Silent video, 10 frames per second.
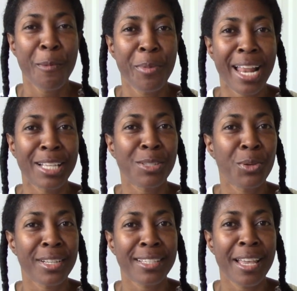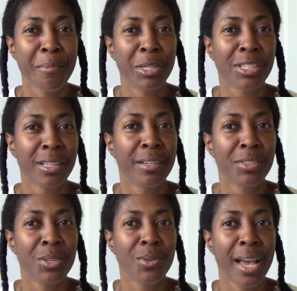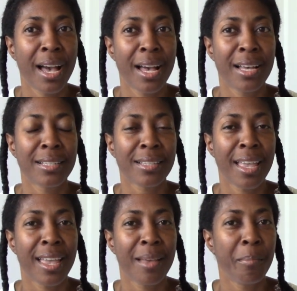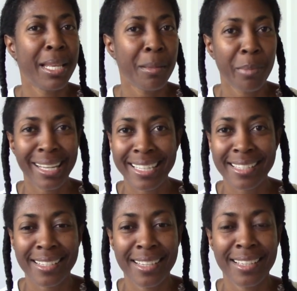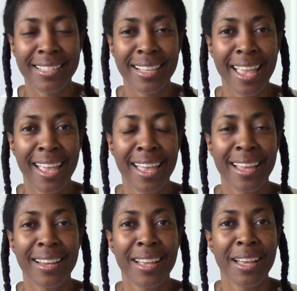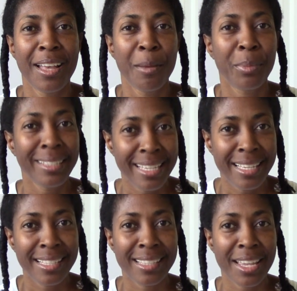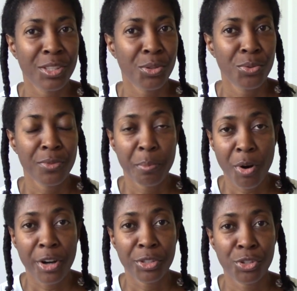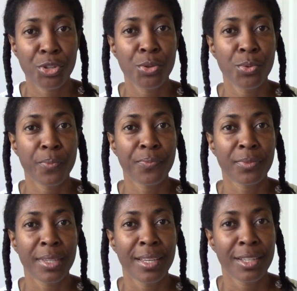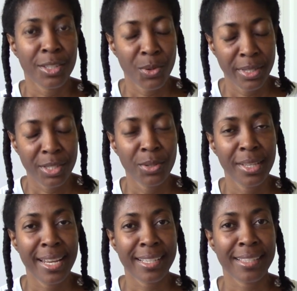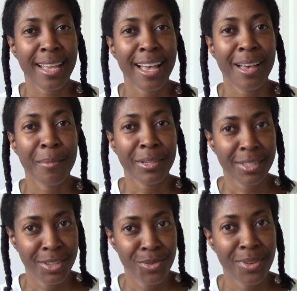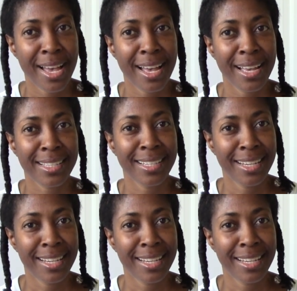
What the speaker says: But I just want to say much love to you guys and many blessings. And please stay tuned for part 2. So until the next time, I'll see you guys in the